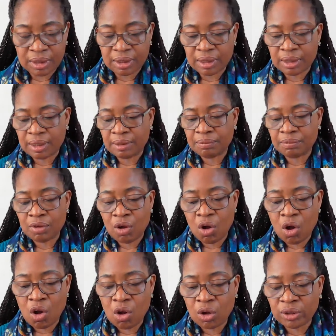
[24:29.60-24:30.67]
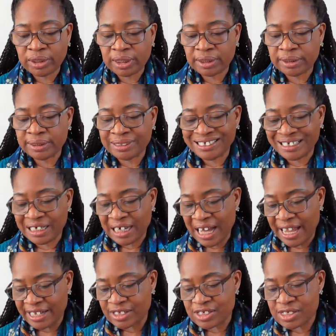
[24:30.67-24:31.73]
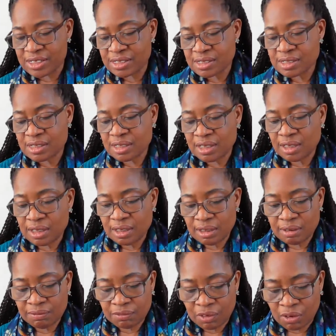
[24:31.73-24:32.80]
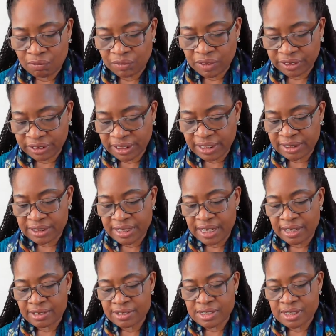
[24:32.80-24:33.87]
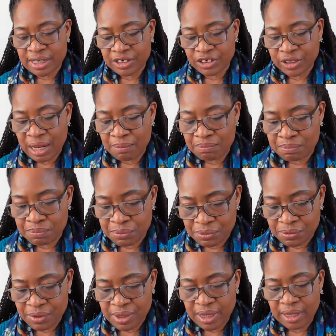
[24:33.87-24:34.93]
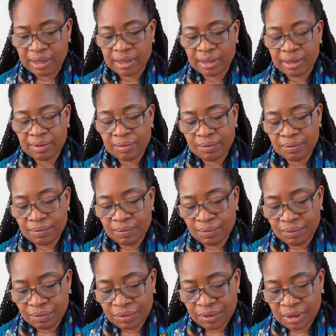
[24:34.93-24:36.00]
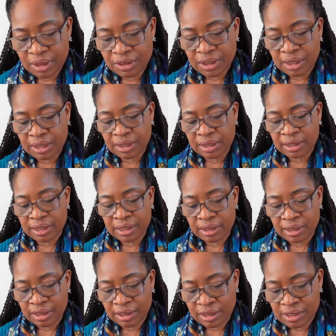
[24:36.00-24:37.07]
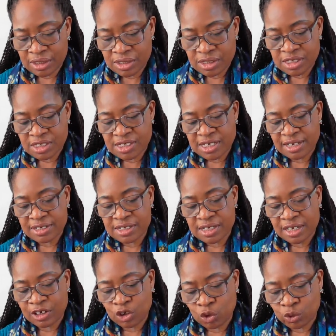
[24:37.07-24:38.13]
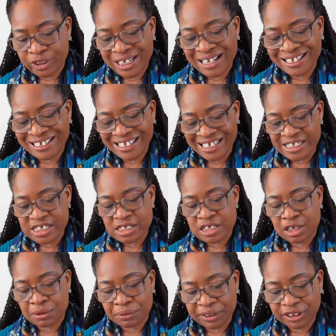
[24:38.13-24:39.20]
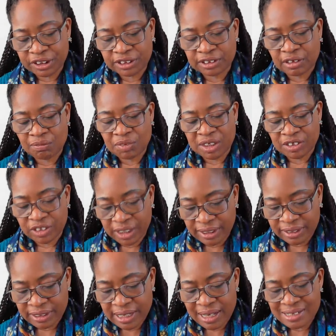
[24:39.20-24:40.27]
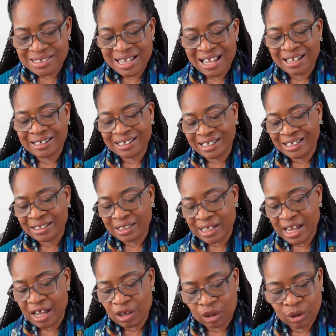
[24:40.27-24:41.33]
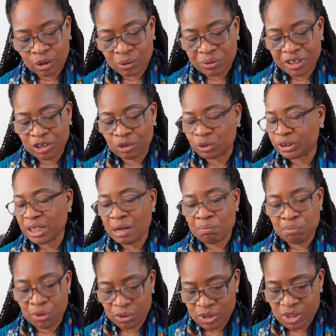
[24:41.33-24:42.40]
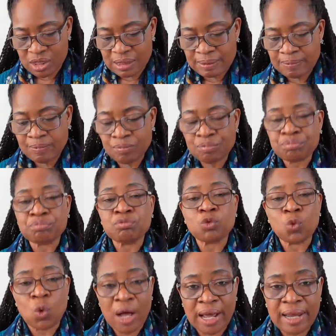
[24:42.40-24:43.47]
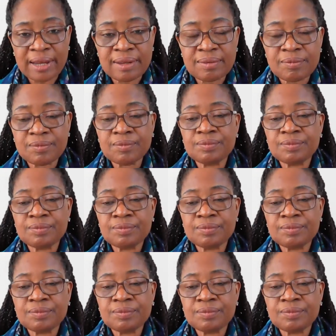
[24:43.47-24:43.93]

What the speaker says: all the delight of the Gentiles. They shall bring, you shall eat the riches of the Gentiles, and in their glory you shall boast. Why?